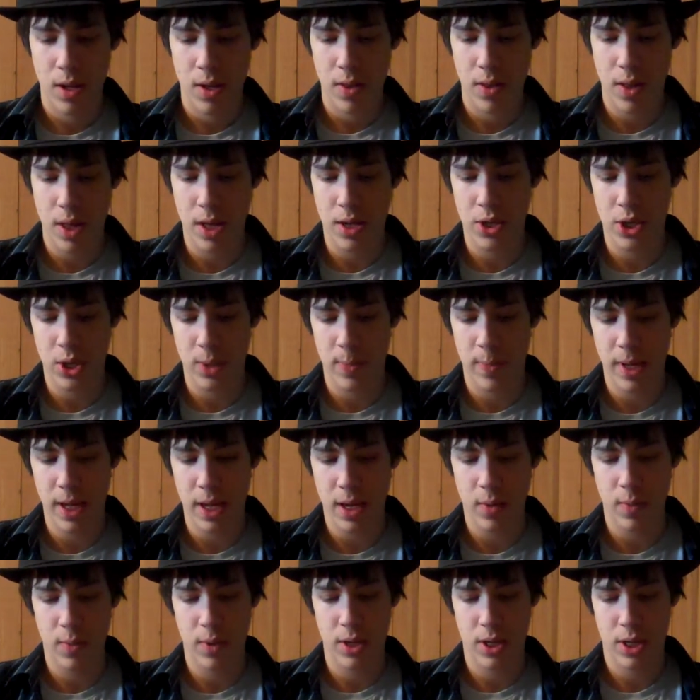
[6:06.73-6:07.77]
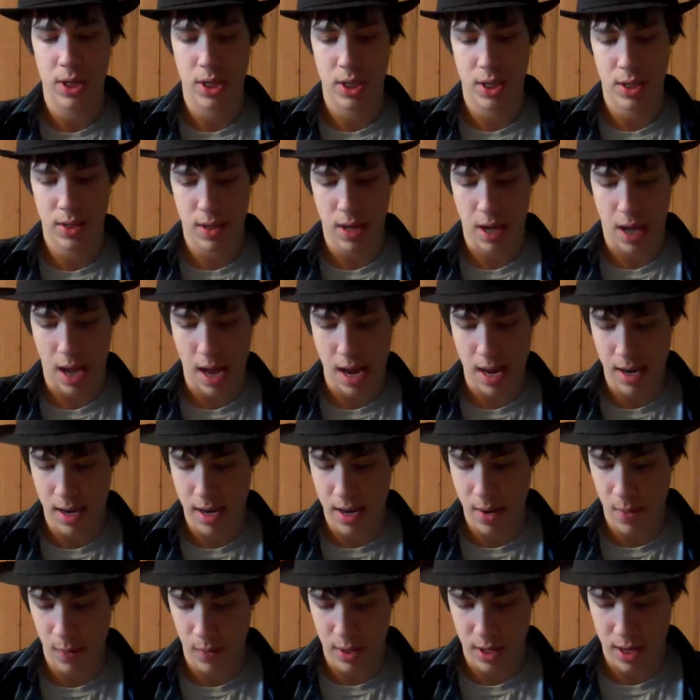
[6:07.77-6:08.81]
the NGP, which I
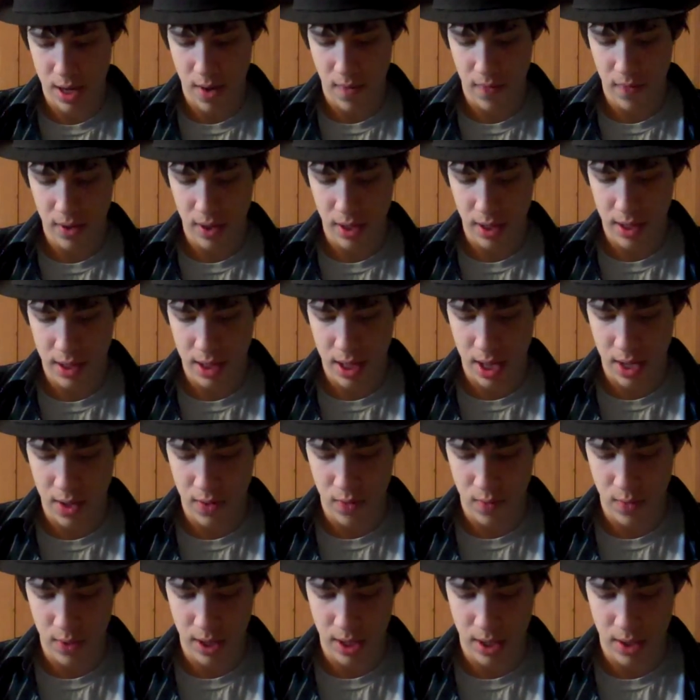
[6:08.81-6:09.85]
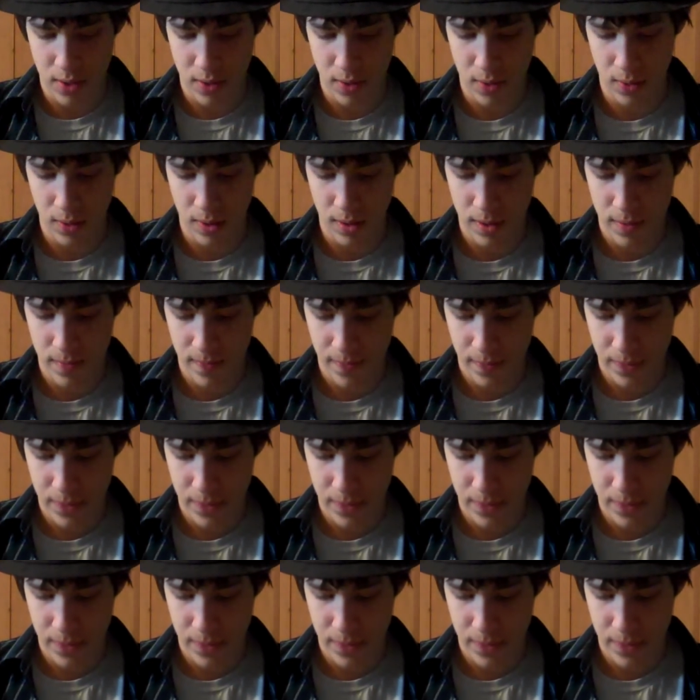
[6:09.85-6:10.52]
would definitely say is really cool.